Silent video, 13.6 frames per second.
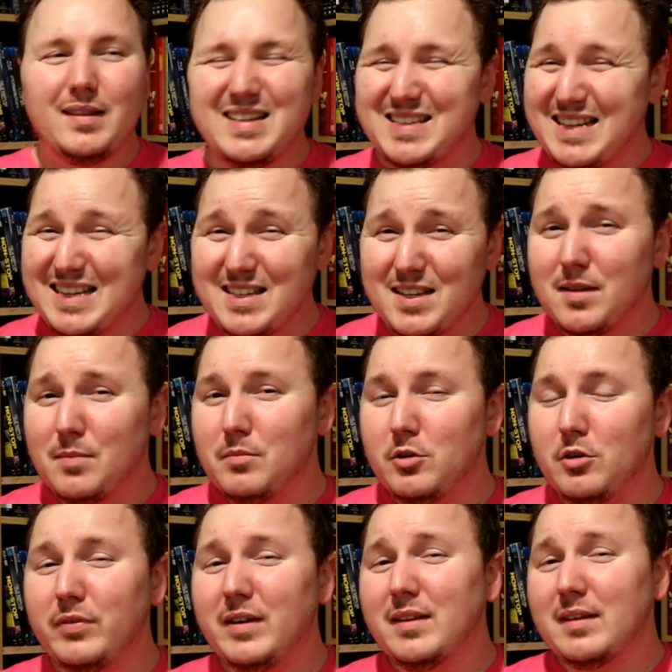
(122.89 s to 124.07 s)
This isn't the
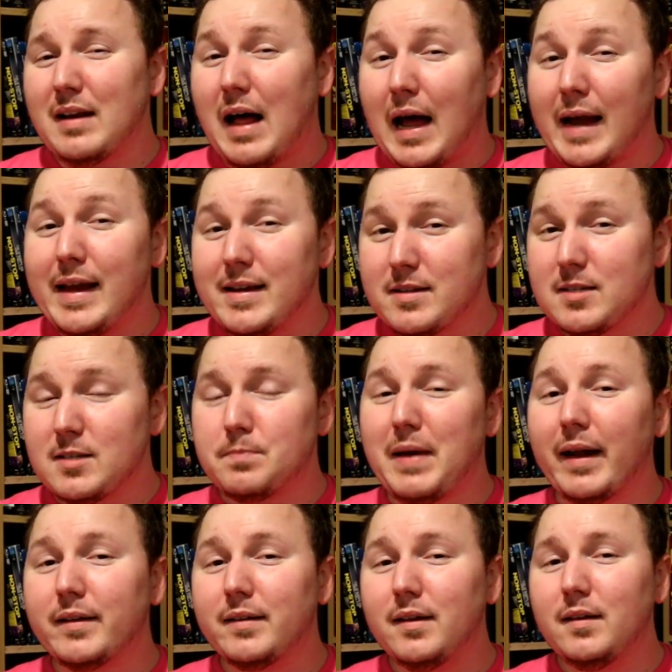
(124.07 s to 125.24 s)
movie that I
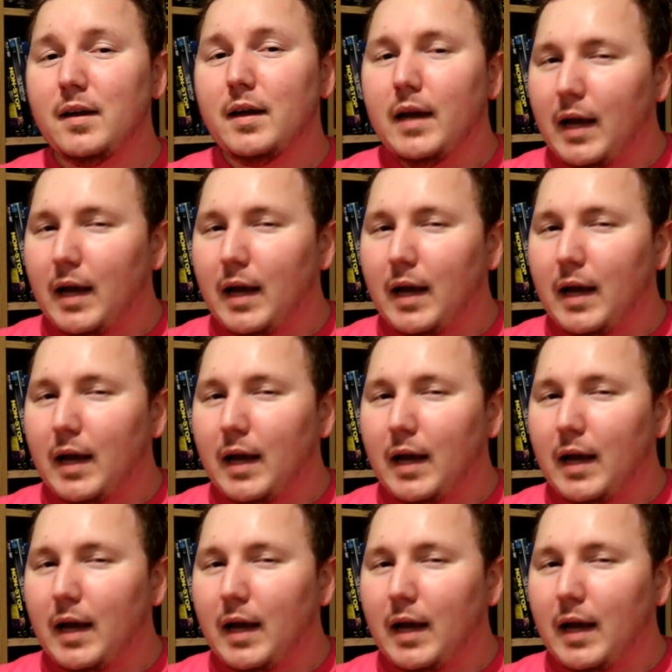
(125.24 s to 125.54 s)
expected.